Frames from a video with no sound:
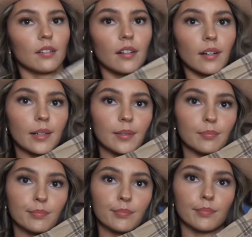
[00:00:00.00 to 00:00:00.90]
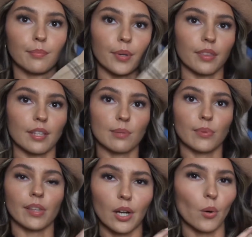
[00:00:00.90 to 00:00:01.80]
Um, but this
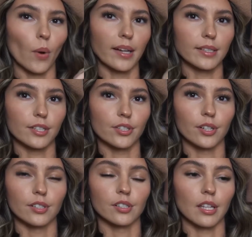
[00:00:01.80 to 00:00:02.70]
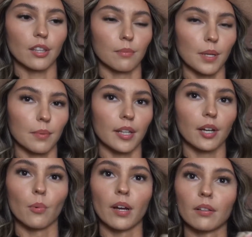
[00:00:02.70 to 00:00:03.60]
with like a white t-shirt underneath, or maybe like a
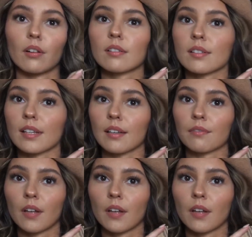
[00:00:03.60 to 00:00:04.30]
white long sleeve